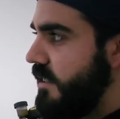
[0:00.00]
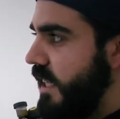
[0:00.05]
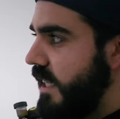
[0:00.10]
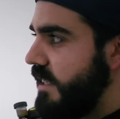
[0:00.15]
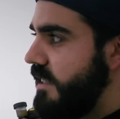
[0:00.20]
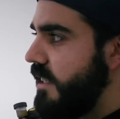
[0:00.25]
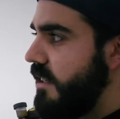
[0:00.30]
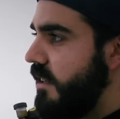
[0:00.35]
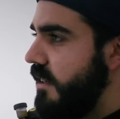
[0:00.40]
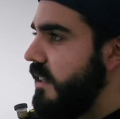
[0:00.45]

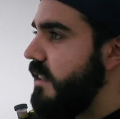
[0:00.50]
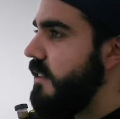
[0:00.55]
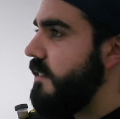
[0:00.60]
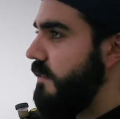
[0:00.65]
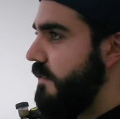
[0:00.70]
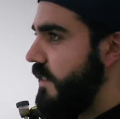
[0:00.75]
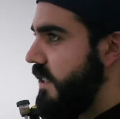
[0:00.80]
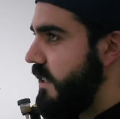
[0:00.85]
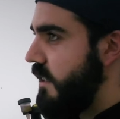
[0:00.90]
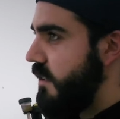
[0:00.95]
technical
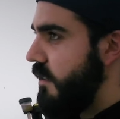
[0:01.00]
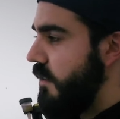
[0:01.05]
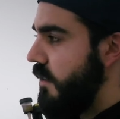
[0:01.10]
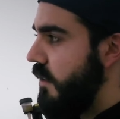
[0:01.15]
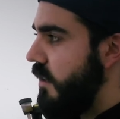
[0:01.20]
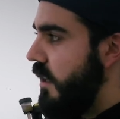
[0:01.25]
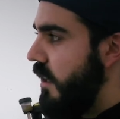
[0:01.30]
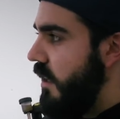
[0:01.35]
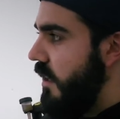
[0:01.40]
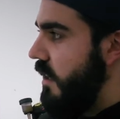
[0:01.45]
and
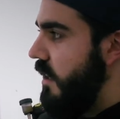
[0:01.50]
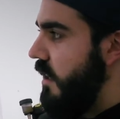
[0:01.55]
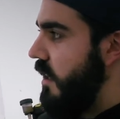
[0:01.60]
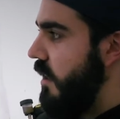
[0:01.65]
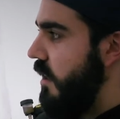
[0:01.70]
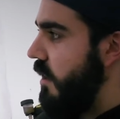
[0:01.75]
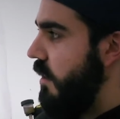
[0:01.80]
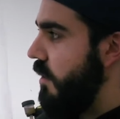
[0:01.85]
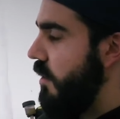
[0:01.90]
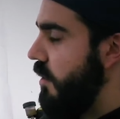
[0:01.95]
physical.
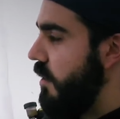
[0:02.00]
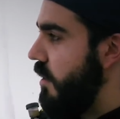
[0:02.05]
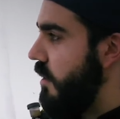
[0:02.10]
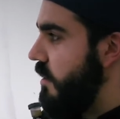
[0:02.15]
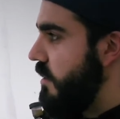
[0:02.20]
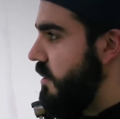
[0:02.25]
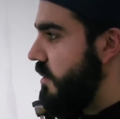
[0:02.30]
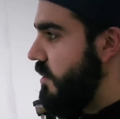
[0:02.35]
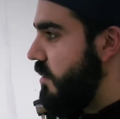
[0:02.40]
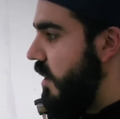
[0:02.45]
All the
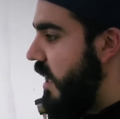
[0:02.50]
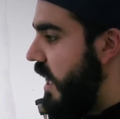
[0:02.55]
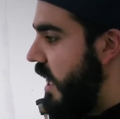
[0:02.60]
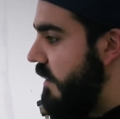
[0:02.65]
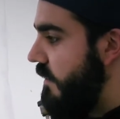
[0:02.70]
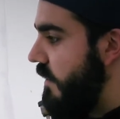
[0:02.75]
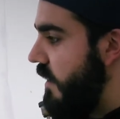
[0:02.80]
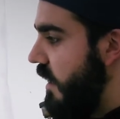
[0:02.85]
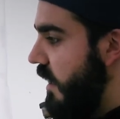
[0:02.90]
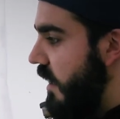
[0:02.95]
corners you
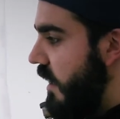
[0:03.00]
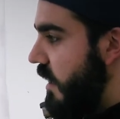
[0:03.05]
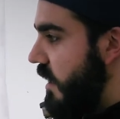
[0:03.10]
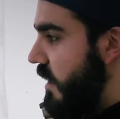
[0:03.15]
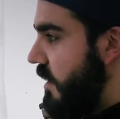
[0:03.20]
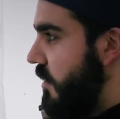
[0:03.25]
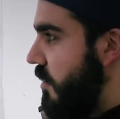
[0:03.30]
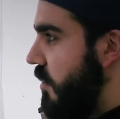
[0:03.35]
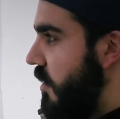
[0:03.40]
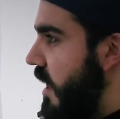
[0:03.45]

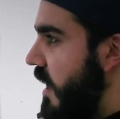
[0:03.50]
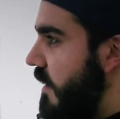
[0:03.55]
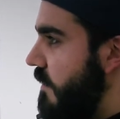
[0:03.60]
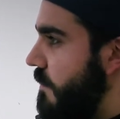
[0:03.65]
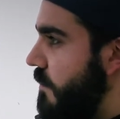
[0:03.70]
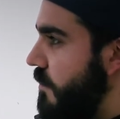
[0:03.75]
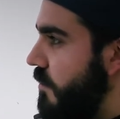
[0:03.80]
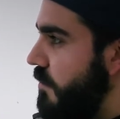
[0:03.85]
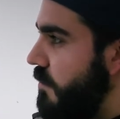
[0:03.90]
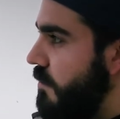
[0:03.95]
don't have
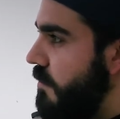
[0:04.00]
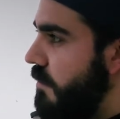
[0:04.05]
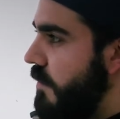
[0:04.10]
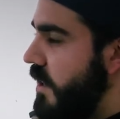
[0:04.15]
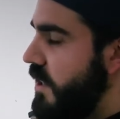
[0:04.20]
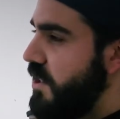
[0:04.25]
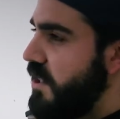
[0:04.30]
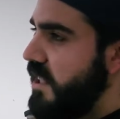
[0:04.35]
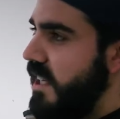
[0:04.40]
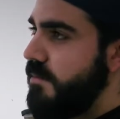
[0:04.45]

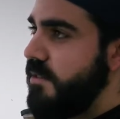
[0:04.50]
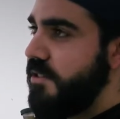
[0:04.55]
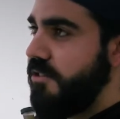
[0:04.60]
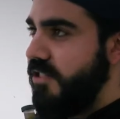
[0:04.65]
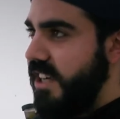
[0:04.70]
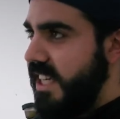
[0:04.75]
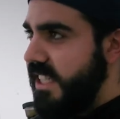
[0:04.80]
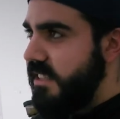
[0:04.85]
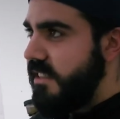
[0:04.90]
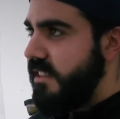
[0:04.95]
much time to
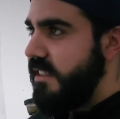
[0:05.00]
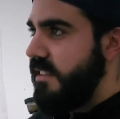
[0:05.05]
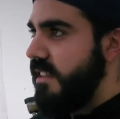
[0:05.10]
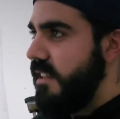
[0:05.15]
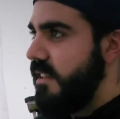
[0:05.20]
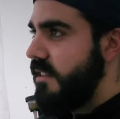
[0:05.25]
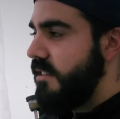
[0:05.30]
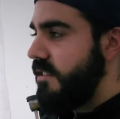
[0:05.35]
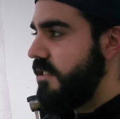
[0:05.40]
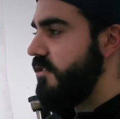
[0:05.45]
rest.
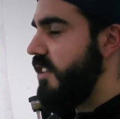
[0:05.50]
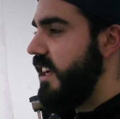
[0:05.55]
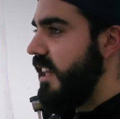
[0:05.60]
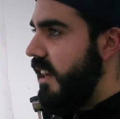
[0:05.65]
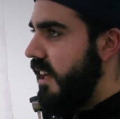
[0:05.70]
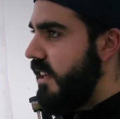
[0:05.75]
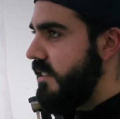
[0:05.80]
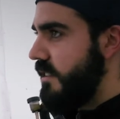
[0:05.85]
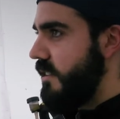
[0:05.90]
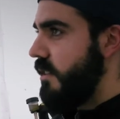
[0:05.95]
The straight
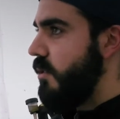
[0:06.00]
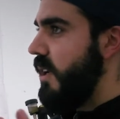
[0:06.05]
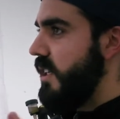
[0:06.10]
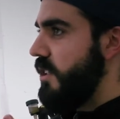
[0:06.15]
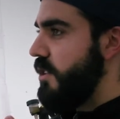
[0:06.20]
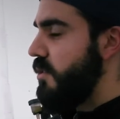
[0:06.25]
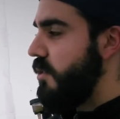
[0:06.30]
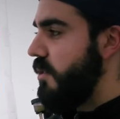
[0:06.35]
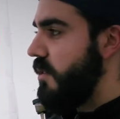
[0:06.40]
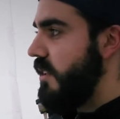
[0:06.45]
lines are
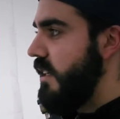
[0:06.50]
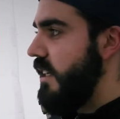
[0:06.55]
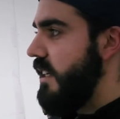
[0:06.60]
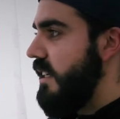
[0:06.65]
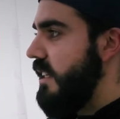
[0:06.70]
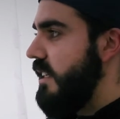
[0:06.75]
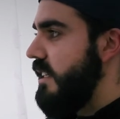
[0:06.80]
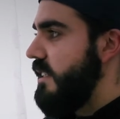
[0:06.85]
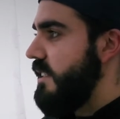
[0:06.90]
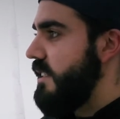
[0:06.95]
quite short,
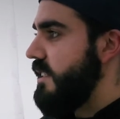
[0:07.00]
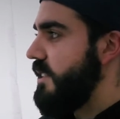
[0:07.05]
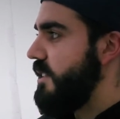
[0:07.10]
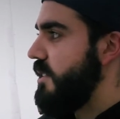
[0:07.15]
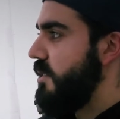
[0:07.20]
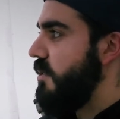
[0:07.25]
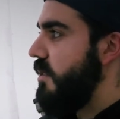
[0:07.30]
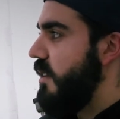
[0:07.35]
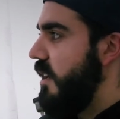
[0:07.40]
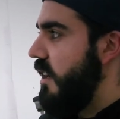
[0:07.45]

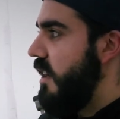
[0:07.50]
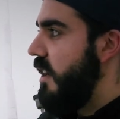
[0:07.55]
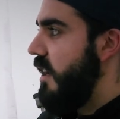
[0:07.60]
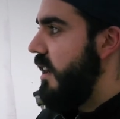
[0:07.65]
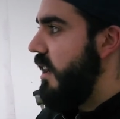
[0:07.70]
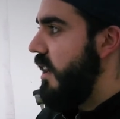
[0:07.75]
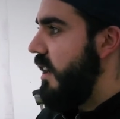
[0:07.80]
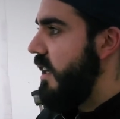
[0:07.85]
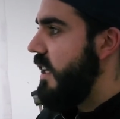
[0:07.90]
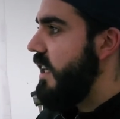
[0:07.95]
so
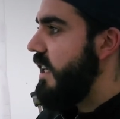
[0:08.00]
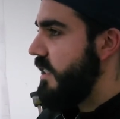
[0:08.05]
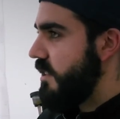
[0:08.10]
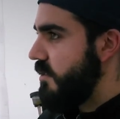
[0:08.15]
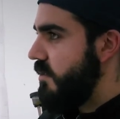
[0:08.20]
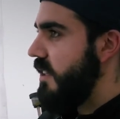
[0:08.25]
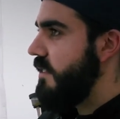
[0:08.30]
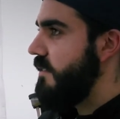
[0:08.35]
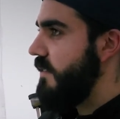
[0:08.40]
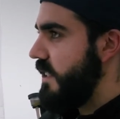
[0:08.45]
it is
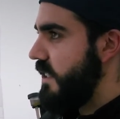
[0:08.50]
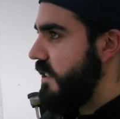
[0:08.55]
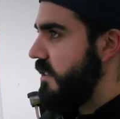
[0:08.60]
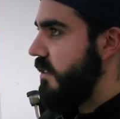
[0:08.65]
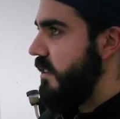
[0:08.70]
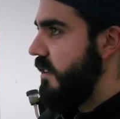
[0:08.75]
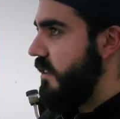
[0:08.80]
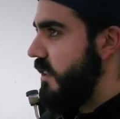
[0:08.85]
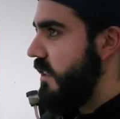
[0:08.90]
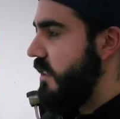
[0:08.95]
quite
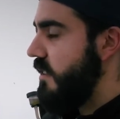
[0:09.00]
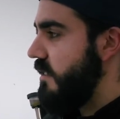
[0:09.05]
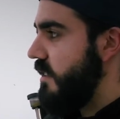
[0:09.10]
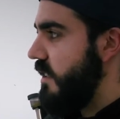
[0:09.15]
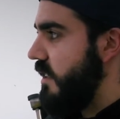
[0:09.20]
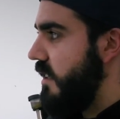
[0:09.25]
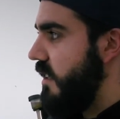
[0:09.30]
physical and